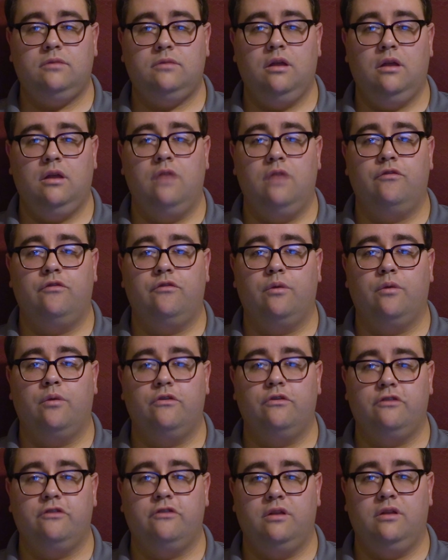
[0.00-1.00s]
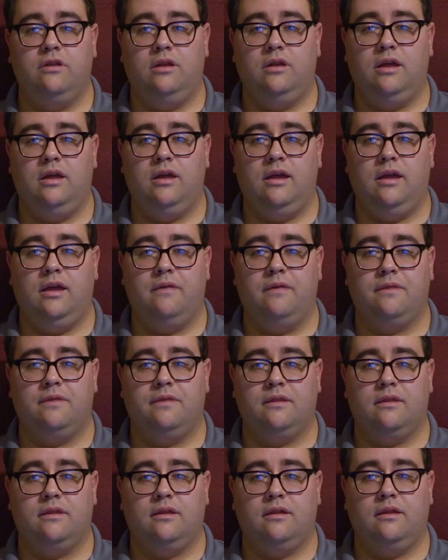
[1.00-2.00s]
Unfortunately,
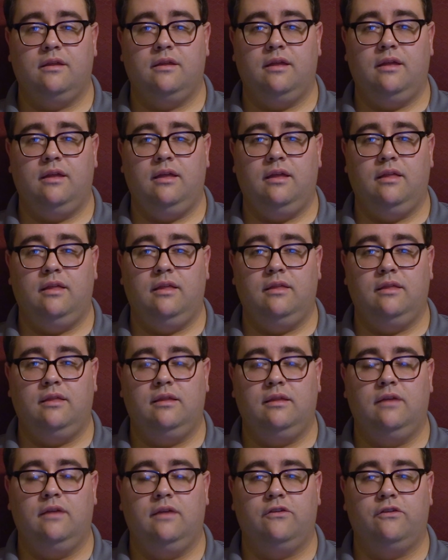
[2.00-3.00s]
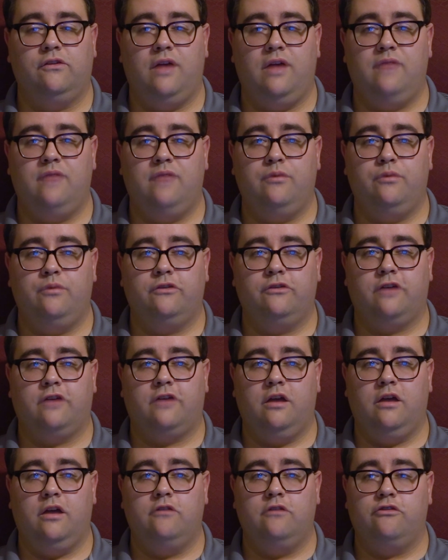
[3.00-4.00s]
his life was
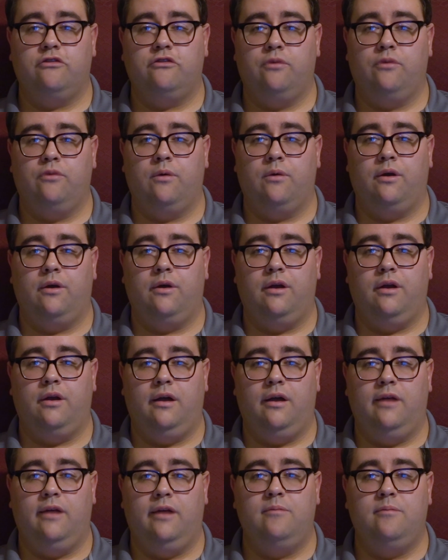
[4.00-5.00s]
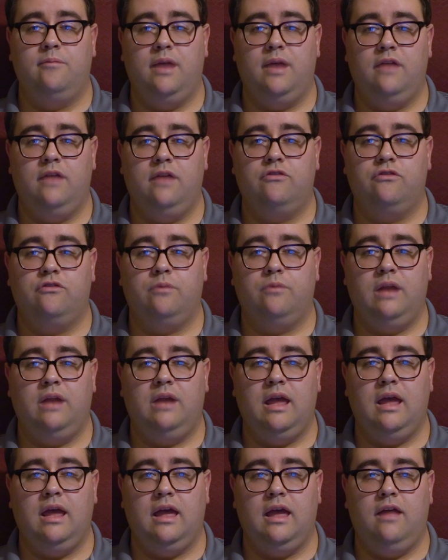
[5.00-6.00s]
cut short on May
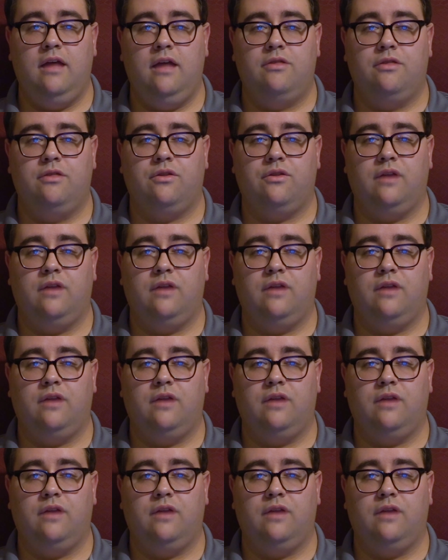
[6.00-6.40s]
28,